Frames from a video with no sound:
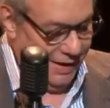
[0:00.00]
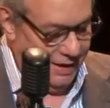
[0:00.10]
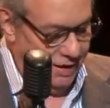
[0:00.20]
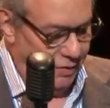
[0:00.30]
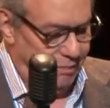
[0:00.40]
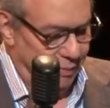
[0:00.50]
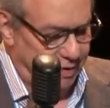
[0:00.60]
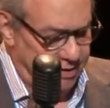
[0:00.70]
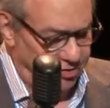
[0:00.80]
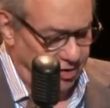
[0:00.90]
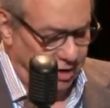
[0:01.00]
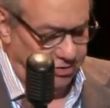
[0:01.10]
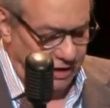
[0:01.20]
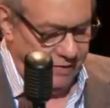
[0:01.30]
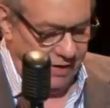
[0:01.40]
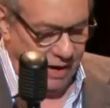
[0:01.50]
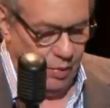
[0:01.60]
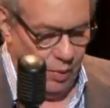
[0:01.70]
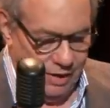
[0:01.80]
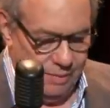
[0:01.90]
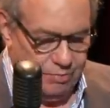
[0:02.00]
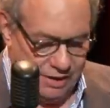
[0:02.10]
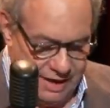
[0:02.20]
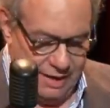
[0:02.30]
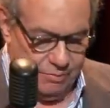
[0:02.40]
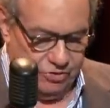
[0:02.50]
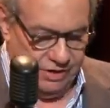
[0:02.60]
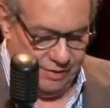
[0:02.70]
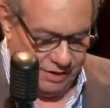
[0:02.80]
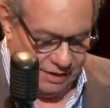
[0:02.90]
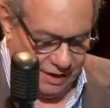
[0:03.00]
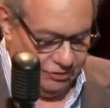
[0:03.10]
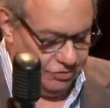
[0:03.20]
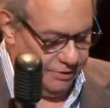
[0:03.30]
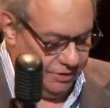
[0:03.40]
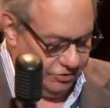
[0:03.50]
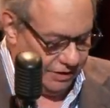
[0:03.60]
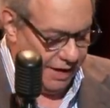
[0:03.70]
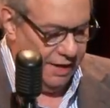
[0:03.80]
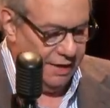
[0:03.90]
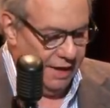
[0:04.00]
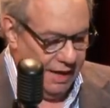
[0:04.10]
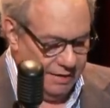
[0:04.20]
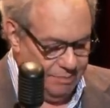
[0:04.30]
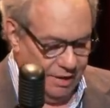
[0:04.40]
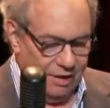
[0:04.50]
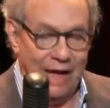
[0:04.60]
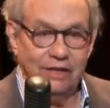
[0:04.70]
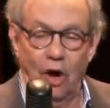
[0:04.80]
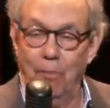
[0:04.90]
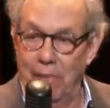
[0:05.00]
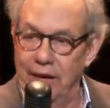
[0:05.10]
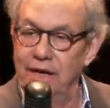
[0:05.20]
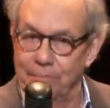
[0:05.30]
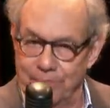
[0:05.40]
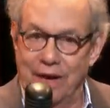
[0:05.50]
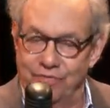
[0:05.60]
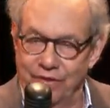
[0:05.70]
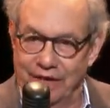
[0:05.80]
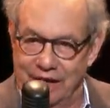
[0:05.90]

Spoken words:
Idiot Republicans in our state of Iowa wanted to put cameras in every classroom in the state, and the bill had no money to pay for the